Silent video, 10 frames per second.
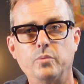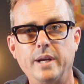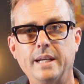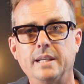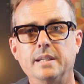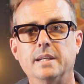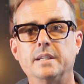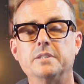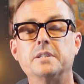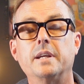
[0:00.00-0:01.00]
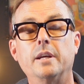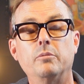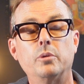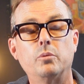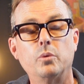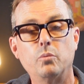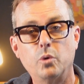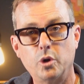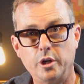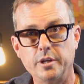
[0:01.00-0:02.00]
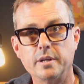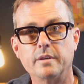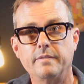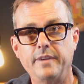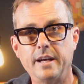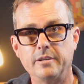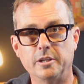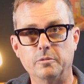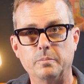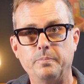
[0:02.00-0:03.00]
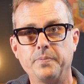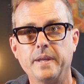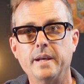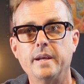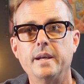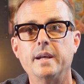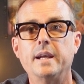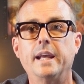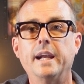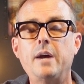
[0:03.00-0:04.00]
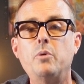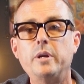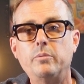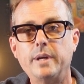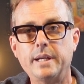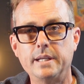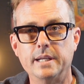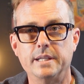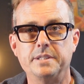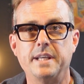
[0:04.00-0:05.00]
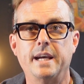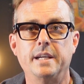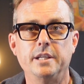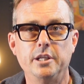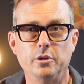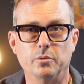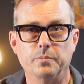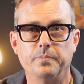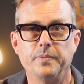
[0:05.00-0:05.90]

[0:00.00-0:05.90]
recognize, and reward value. And I want to recognize that in you.